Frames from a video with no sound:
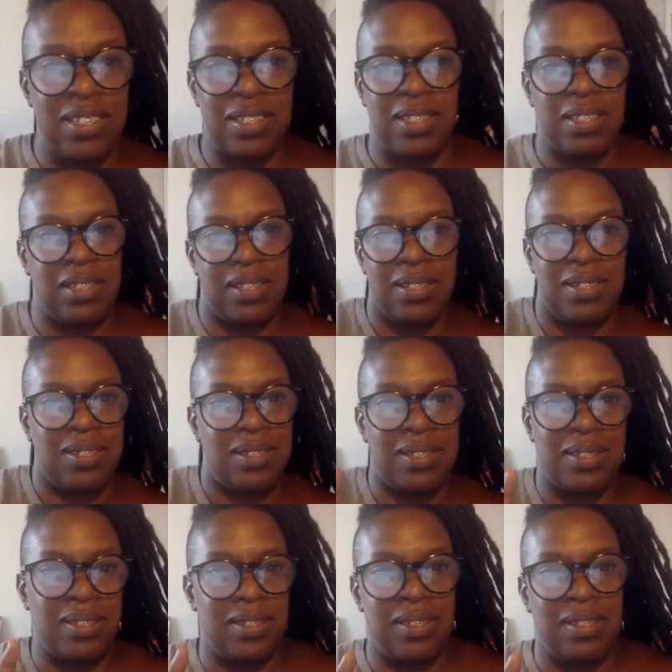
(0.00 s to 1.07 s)

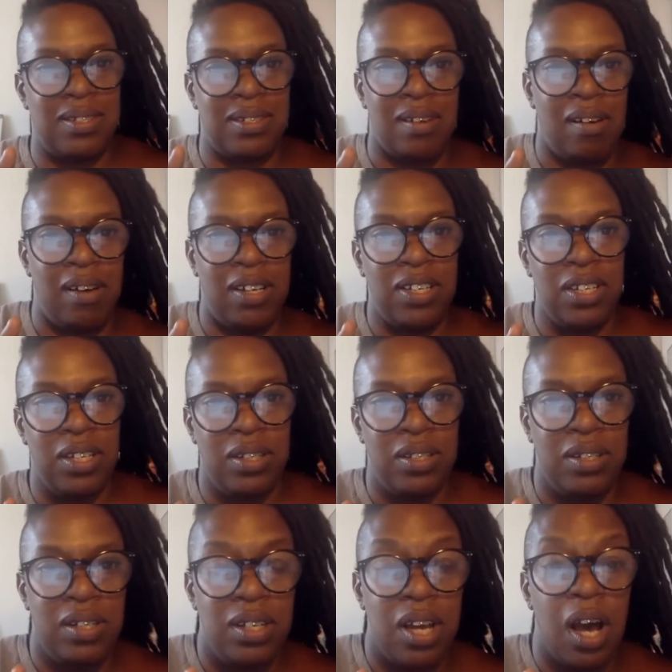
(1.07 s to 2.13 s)
sky.
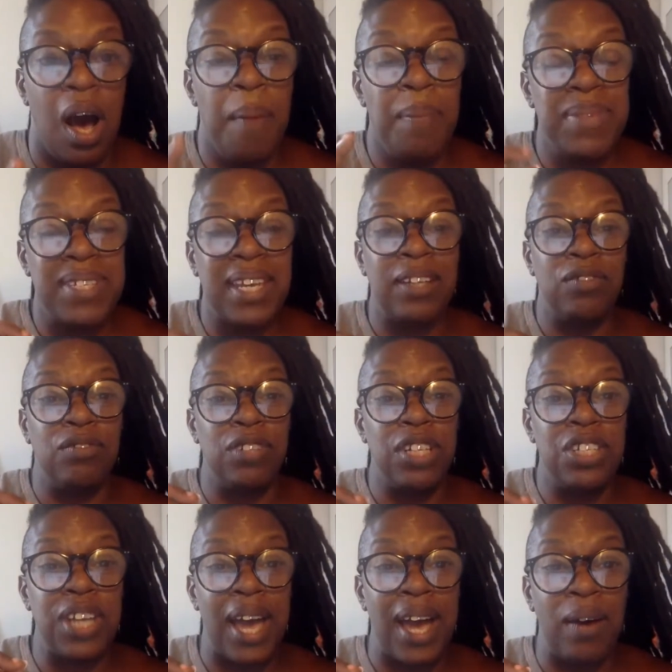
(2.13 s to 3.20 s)
I'm saying
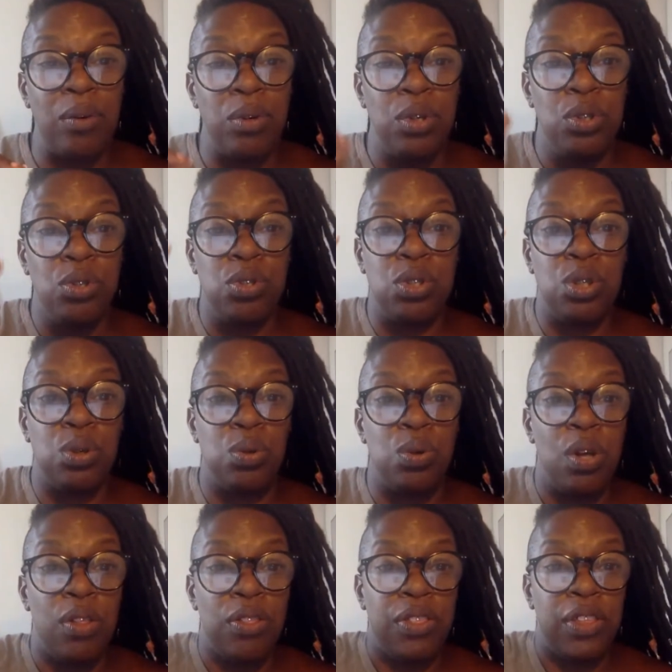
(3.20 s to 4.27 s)
reach out to
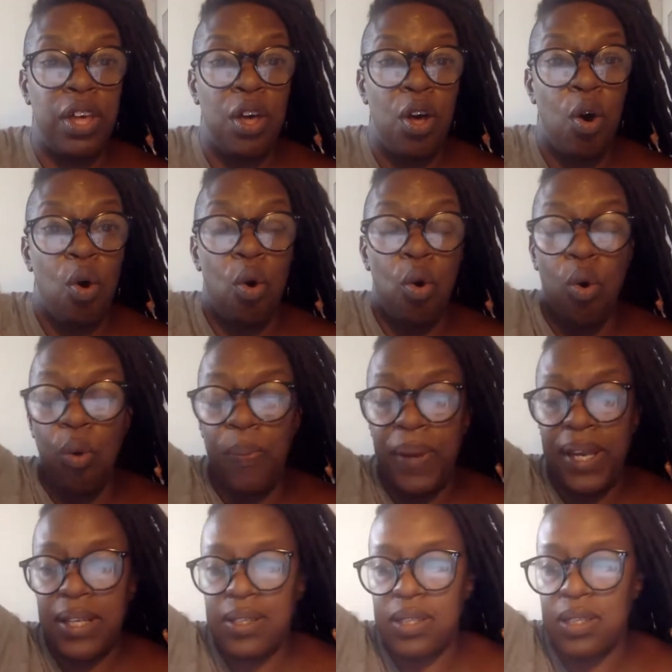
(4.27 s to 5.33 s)
the
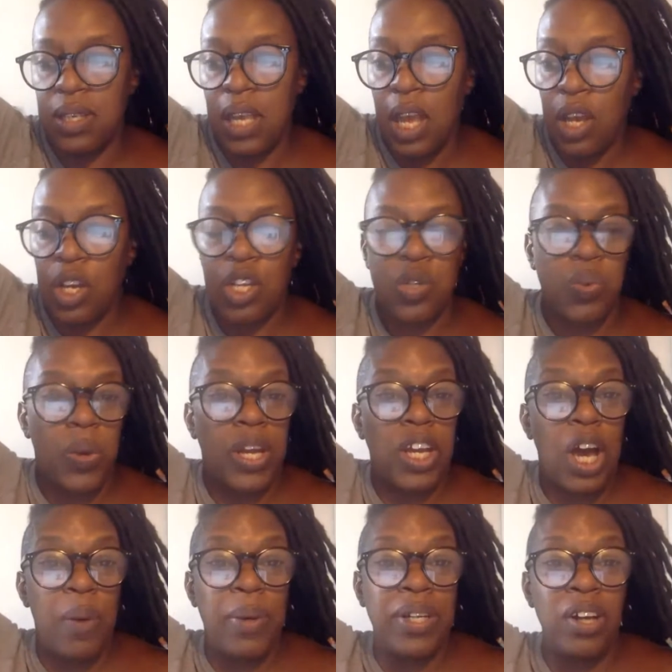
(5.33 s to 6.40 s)
orbits because we're
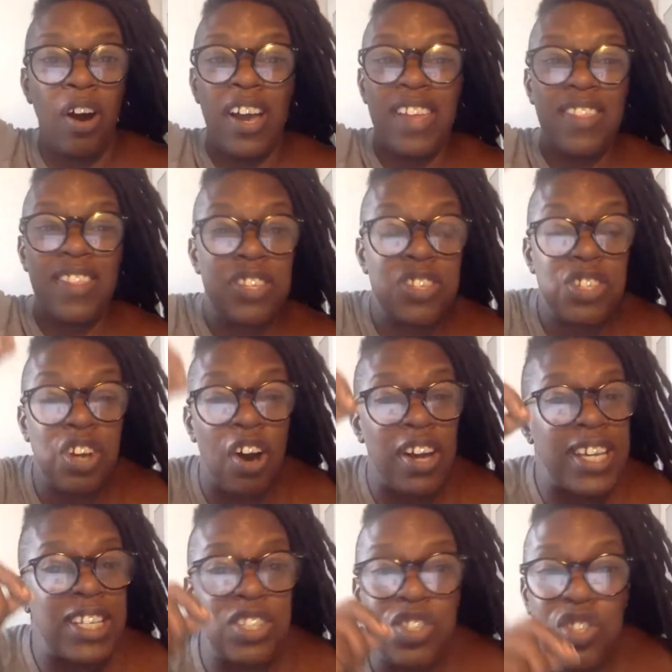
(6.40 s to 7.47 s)
going higher. The sky
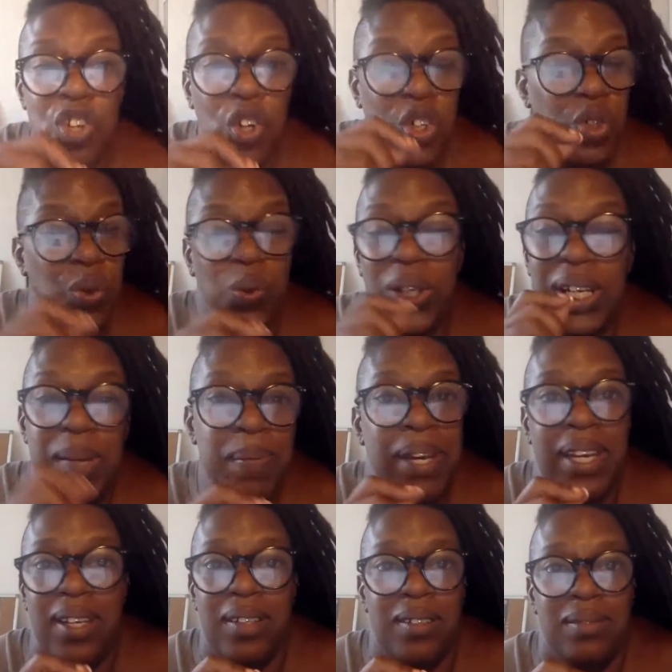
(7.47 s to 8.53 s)
is not your
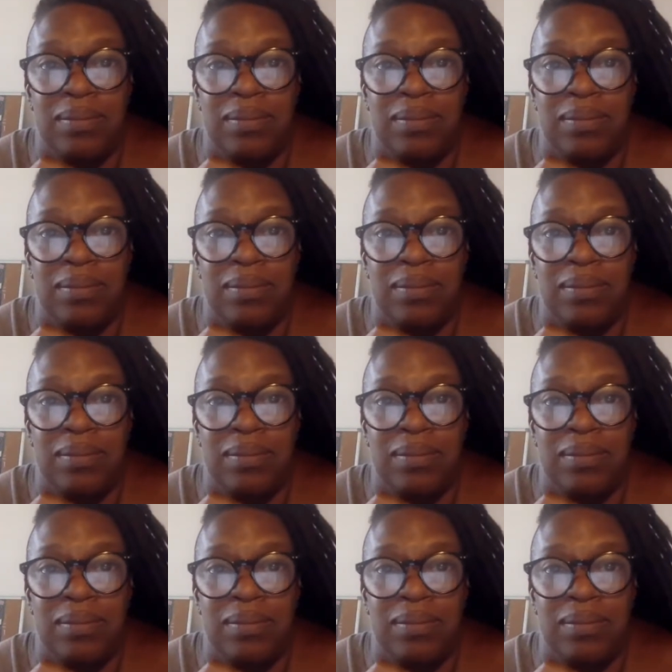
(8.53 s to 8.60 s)
limit.